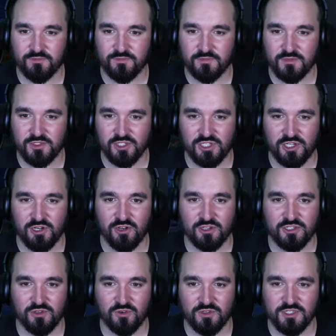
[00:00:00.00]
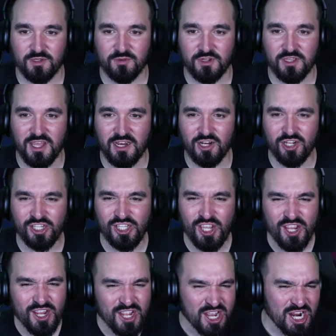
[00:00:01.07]
It just looks awesome. Look at that. Look at
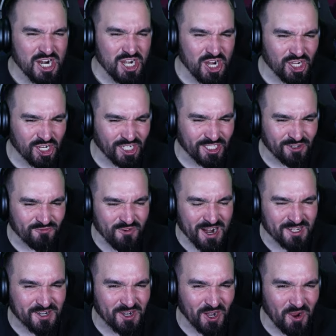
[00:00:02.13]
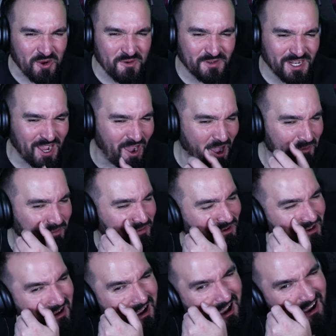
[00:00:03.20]
the look at the red glow of the hub.
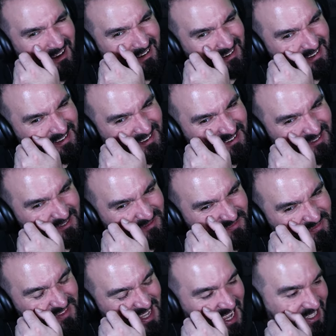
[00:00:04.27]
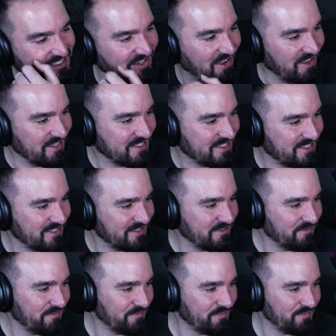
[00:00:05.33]
Oh, that's nice.
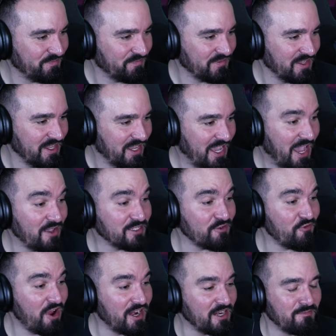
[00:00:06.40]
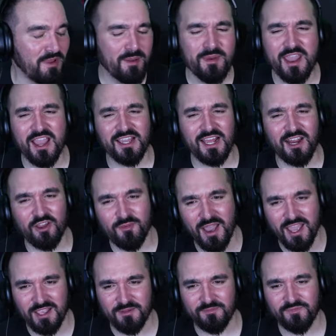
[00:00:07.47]
How's it running, Mimic? Hello,
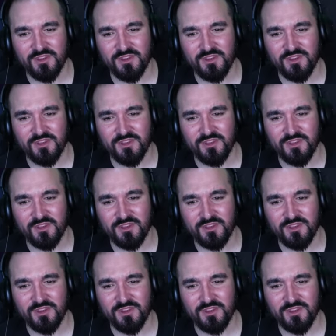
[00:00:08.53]
mate.